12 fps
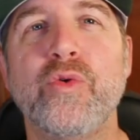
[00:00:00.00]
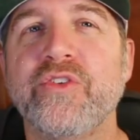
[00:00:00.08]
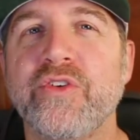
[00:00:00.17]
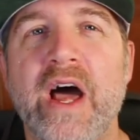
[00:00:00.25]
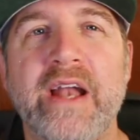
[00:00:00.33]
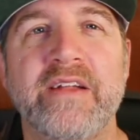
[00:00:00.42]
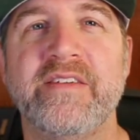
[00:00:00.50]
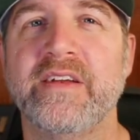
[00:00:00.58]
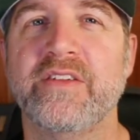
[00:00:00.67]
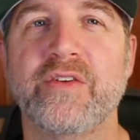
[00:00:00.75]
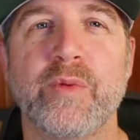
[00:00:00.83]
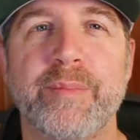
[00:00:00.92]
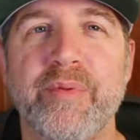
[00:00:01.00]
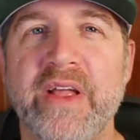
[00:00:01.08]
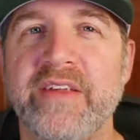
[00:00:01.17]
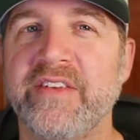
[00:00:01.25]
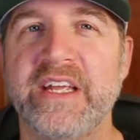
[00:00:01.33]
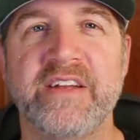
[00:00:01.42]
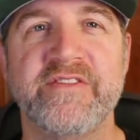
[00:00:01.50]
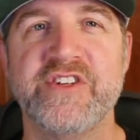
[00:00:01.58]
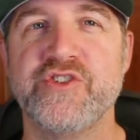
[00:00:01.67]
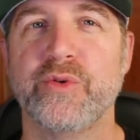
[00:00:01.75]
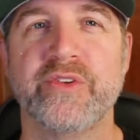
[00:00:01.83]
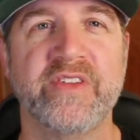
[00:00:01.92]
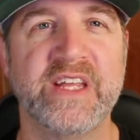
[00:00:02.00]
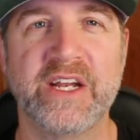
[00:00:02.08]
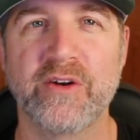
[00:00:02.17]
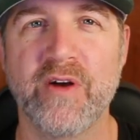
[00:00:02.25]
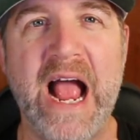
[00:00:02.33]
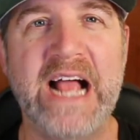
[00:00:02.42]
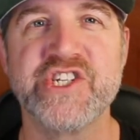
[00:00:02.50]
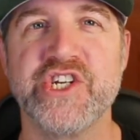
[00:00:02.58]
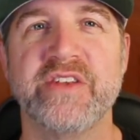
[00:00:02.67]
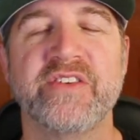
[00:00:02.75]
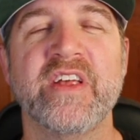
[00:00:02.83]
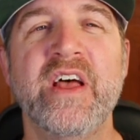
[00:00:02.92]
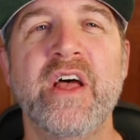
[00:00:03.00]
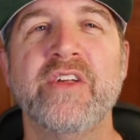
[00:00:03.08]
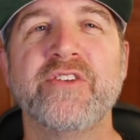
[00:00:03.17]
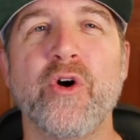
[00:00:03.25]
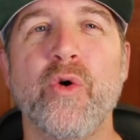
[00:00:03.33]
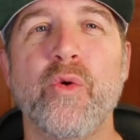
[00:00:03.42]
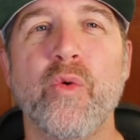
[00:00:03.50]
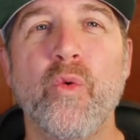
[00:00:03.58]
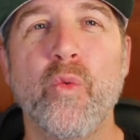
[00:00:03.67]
are not intended to replace the individuals and the interactions so